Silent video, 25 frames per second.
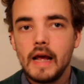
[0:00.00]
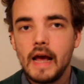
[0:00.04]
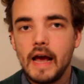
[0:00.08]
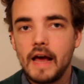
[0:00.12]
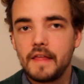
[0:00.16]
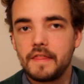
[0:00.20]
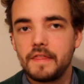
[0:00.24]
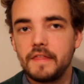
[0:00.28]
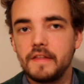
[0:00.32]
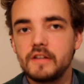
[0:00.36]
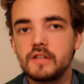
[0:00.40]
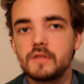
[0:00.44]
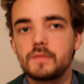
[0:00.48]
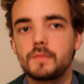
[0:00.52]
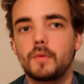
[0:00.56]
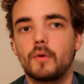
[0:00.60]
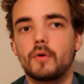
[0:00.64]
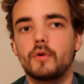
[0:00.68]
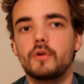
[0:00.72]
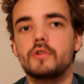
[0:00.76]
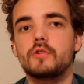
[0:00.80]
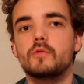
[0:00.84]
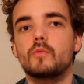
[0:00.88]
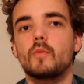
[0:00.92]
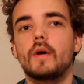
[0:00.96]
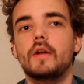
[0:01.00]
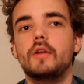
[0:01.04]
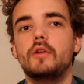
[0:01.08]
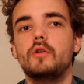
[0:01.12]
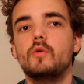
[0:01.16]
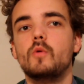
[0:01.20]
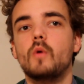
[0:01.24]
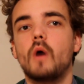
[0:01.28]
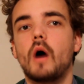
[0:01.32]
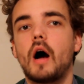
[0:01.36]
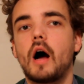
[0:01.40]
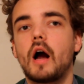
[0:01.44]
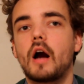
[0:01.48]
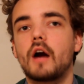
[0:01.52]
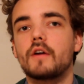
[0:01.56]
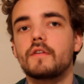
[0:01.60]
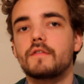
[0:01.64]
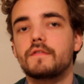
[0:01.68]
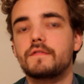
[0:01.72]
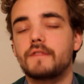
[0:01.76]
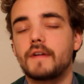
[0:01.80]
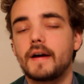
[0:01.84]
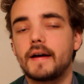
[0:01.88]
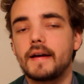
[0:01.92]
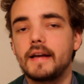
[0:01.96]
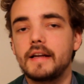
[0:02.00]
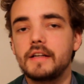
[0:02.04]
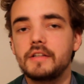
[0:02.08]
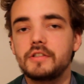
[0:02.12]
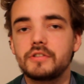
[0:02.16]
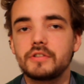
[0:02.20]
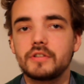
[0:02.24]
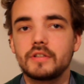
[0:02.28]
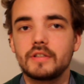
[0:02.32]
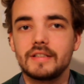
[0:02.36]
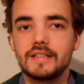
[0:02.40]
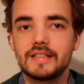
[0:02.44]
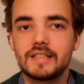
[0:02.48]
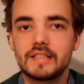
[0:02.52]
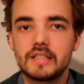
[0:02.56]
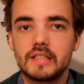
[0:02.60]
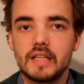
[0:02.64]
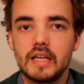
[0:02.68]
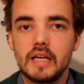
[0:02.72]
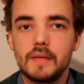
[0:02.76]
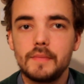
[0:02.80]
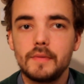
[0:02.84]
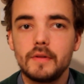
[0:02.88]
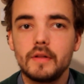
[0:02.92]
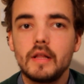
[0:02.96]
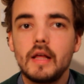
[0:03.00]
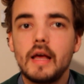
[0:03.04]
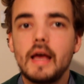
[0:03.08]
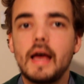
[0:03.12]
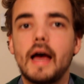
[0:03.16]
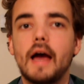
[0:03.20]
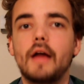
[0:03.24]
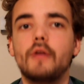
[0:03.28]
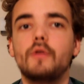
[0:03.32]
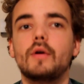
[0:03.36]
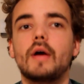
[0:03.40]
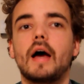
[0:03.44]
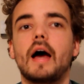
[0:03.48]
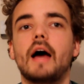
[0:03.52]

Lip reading: At this point, when you are financially stable and you